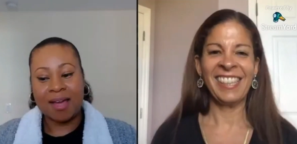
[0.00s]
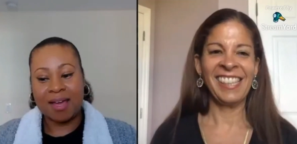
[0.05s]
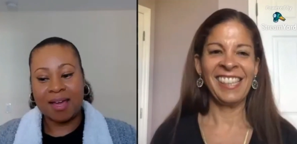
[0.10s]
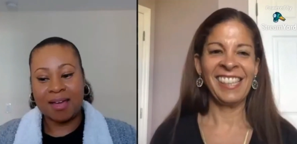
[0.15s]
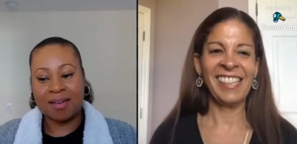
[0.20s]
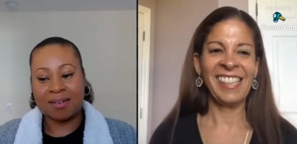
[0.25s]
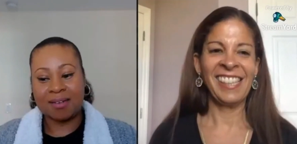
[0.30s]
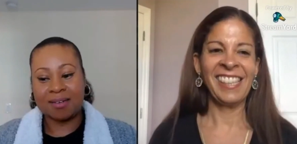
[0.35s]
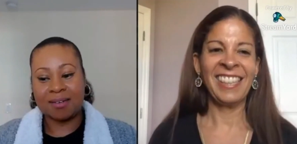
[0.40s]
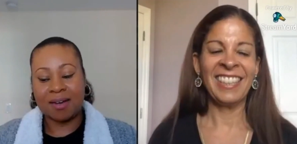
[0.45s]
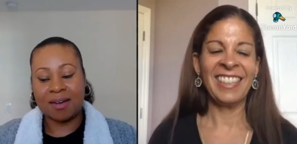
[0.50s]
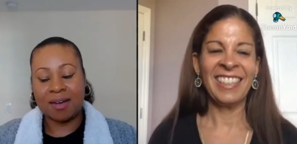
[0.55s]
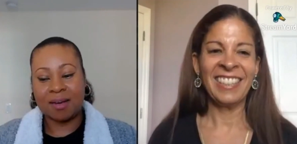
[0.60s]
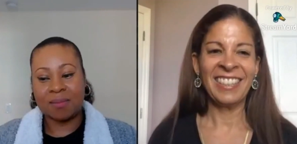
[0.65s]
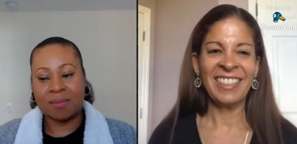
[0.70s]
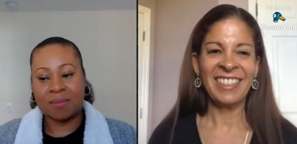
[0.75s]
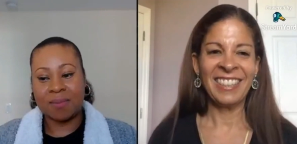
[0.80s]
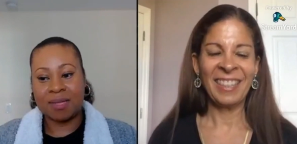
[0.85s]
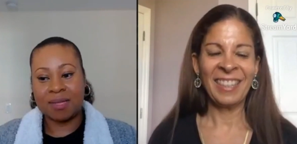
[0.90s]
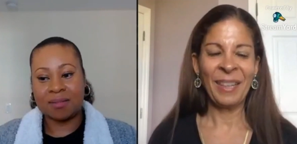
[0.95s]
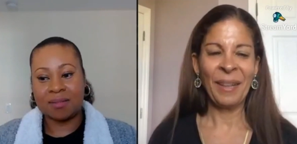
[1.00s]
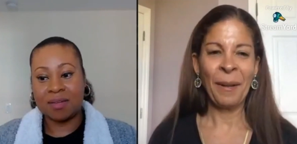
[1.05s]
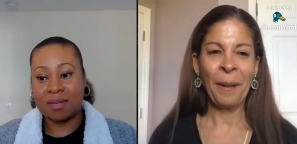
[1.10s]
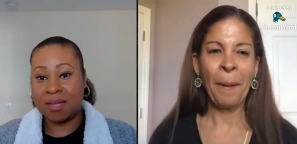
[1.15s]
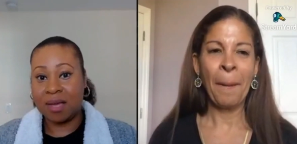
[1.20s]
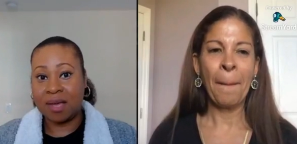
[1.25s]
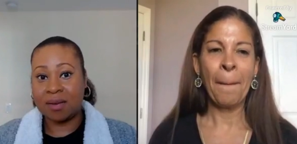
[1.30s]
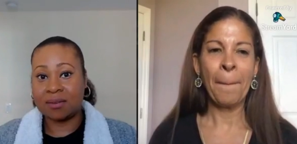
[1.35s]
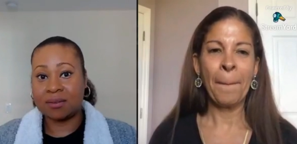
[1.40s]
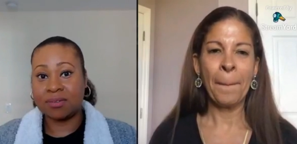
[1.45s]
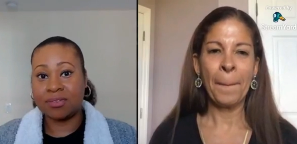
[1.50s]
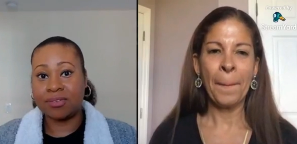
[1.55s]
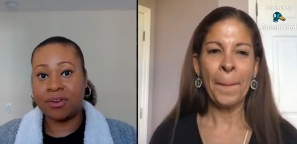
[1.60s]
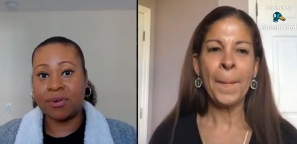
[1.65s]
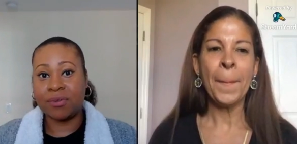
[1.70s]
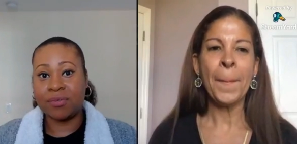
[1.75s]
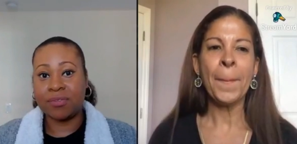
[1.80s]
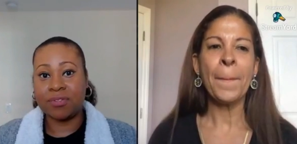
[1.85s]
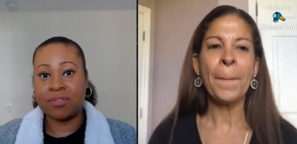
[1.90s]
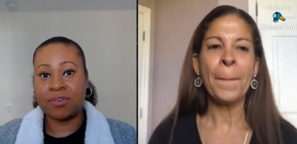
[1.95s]
Speaker 1: and again,
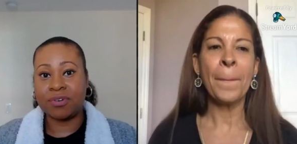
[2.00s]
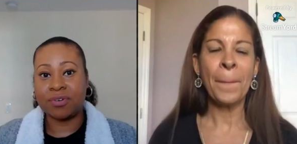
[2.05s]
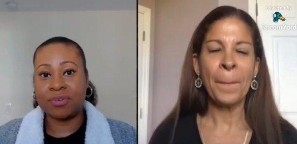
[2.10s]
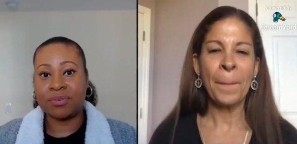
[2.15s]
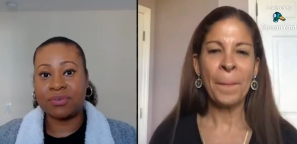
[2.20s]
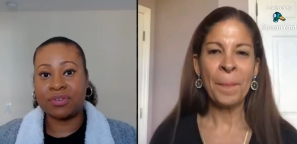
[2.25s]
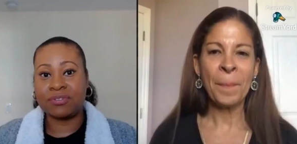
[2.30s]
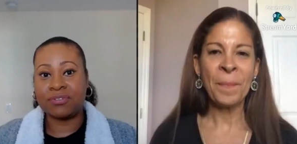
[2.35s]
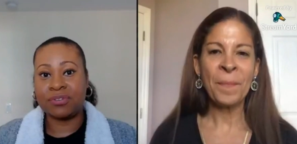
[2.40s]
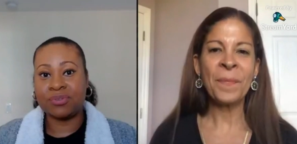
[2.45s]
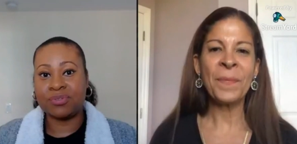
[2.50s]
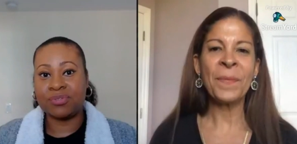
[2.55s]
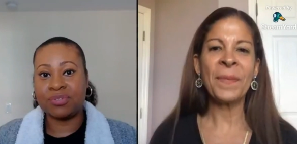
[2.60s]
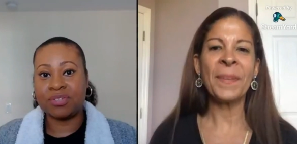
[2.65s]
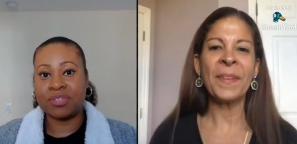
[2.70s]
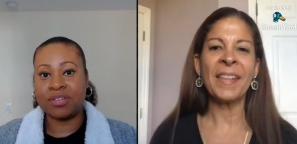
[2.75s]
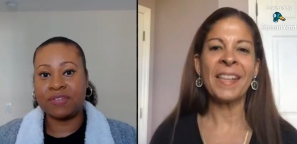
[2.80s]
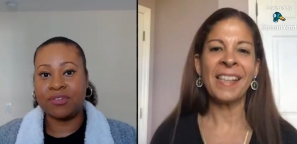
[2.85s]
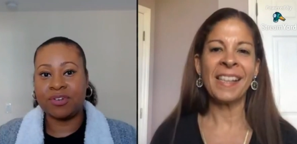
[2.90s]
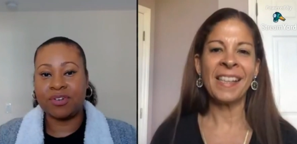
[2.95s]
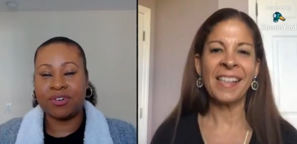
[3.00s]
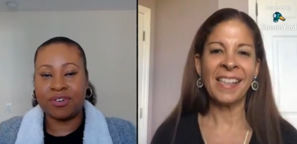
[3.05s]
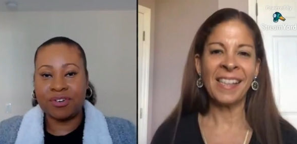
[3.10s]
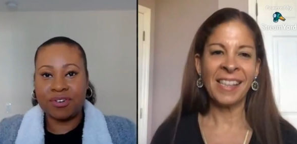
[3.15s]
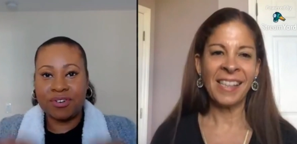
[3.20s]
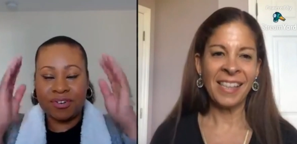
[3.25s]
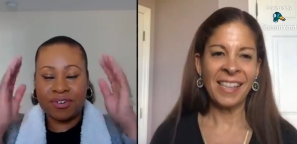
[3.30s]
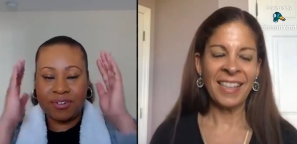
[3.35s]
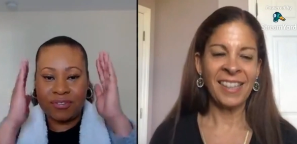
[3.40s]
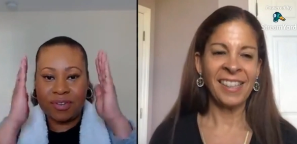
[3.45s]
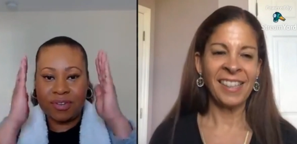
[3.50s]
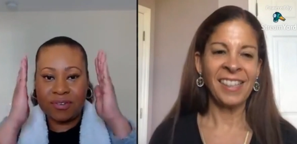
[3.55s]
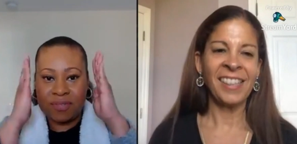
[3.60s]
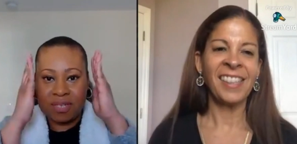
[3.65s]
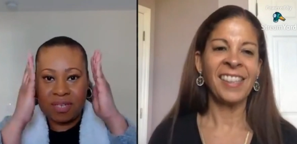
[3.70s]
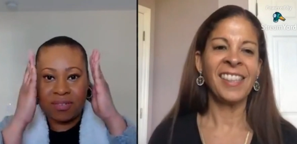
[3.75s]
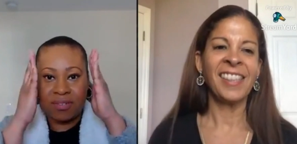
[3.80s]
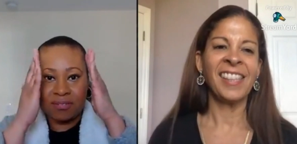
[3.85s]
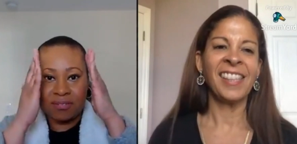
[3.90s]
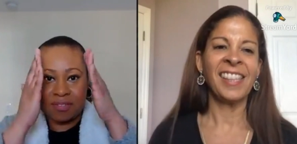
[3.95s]
growth. You know, if you have
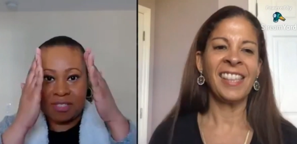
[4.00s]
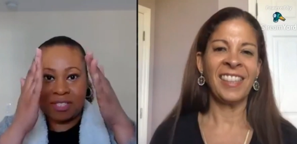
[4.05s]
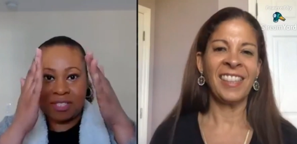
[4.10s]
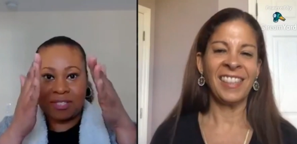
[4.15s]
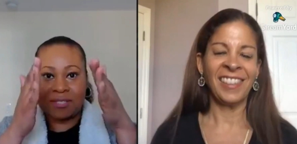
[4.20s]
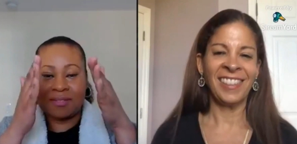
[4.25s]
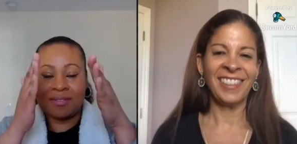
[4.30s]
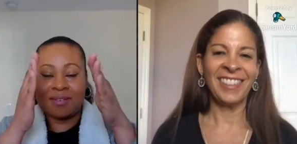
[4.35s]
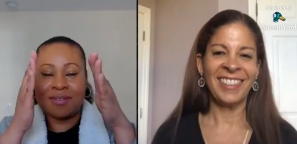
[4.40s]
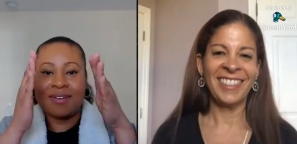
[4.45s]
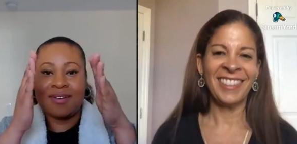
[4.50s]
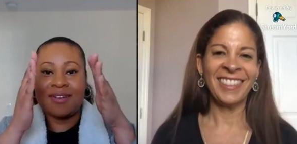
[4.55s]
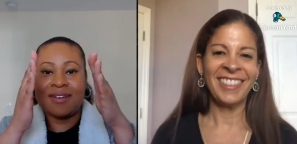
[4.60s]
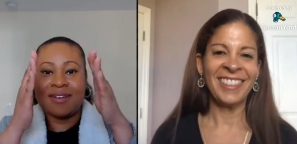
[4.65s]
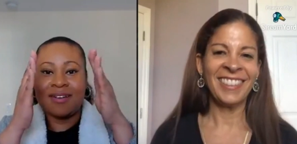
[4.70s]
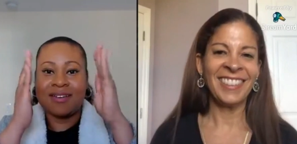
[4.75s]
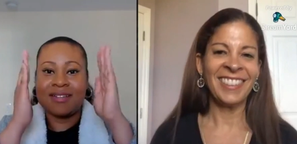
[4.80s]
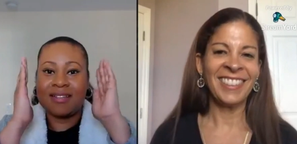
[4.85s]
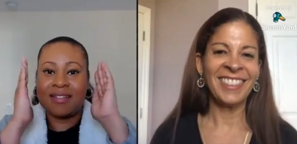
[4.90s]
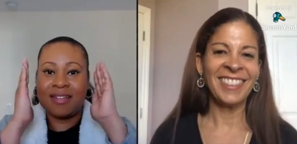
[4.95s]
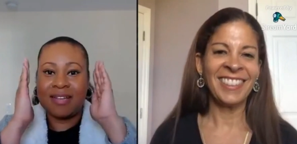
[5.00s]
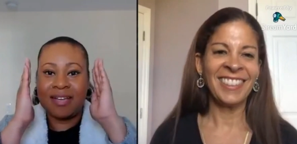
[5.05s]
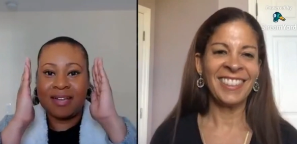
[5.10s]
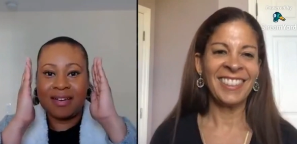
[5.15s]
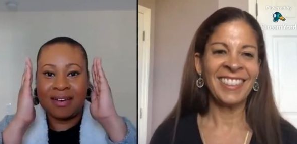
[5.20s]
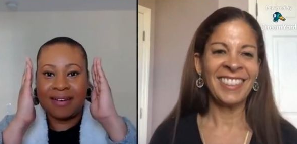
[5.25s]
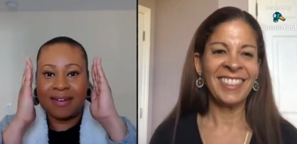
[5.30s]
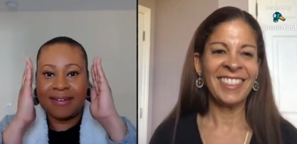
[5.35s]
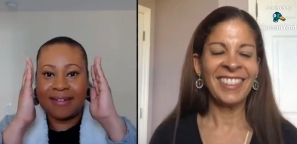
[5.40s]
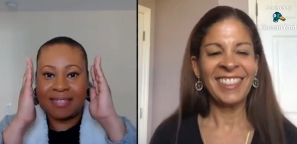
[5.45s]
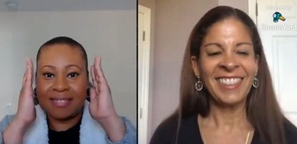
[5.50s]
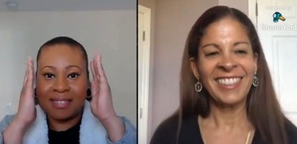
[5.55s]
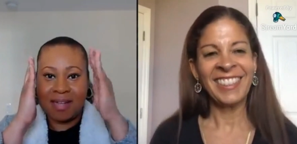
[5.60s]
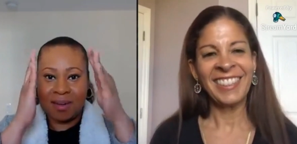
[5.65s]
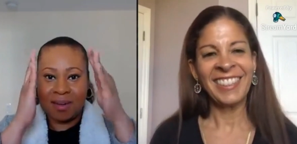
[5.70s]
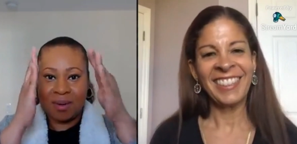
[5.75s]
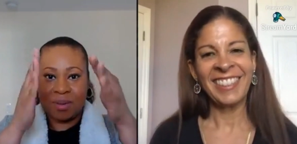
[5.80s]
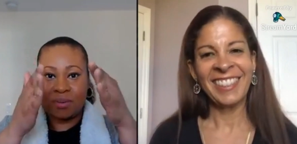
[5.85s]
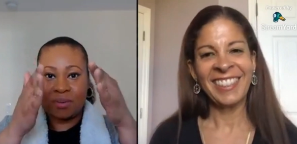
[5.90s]
tunnel vision, then that's not